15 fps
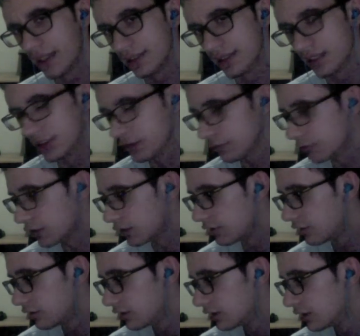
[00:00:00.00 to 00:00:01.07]
thing as well.
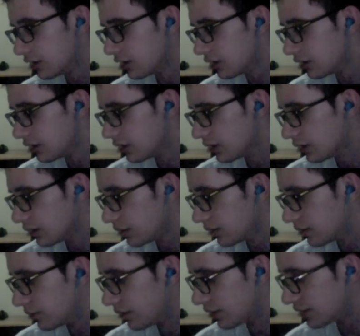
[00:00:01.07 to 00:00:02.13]

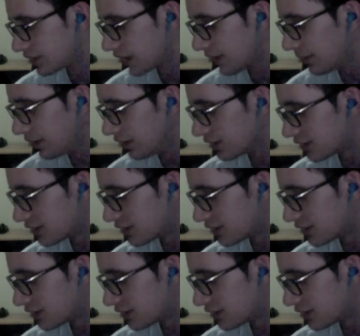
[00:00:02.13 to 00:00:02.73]
Because that means